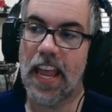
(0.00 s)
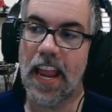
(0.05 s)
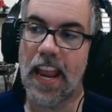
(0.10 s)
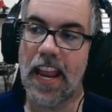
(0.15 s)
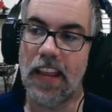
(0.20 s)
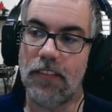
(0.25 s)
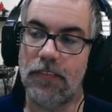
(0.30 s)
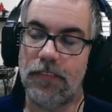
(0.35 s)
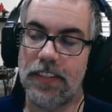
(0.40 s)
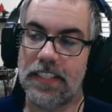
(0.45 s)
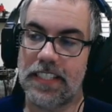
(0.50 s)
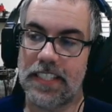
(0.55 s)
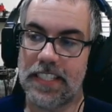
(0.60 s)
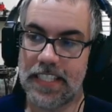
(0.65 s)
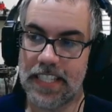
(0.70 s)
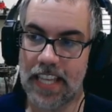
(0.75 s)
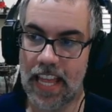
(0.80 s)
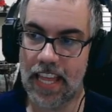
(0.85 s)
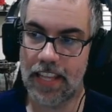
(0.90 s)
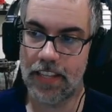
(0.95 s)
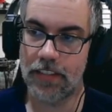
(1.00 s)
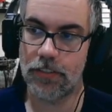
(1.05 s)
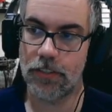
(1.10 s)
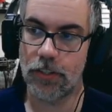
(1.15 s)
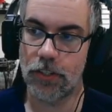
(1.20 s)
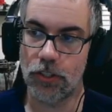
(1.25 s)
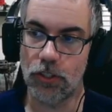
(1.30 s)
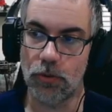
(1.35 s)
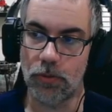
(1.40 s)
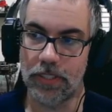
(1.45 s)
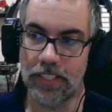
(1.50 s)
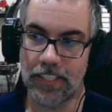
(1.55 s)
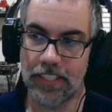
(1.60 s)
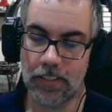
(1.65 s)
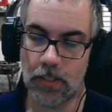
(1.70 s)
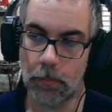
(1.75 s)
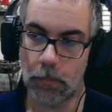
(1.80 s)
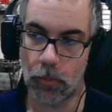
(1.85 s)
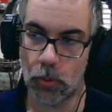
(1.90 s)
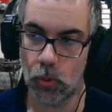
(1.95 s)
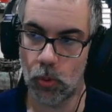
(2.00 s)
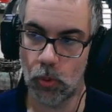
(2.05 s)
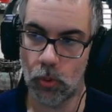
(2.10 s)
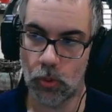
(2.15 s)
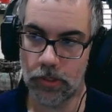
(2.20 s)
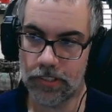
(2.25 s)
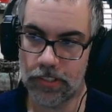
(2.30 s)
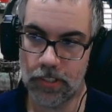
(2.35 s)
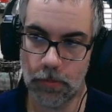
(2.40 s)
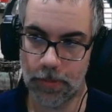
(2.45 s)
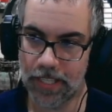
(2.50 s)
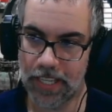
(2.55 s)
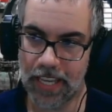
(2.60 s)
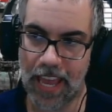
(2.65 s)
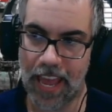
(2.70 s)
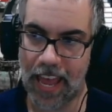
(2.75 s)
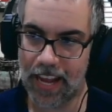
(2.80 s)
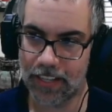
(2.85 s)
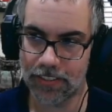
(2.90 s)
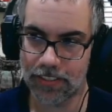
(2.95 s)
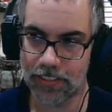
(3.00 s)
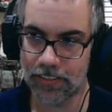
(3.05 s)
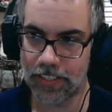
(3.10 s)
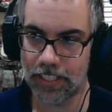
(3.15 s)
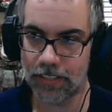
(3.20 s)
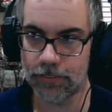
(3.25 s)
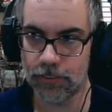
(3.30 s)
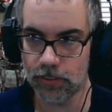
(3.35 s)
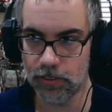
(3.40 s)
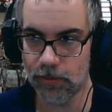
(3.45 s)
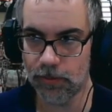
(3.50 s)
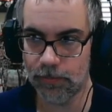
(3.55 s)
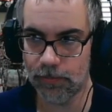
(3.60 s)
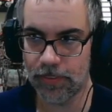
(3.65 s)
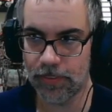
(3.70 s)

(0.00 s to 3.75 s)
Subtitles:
If it says you need the pool to be X level,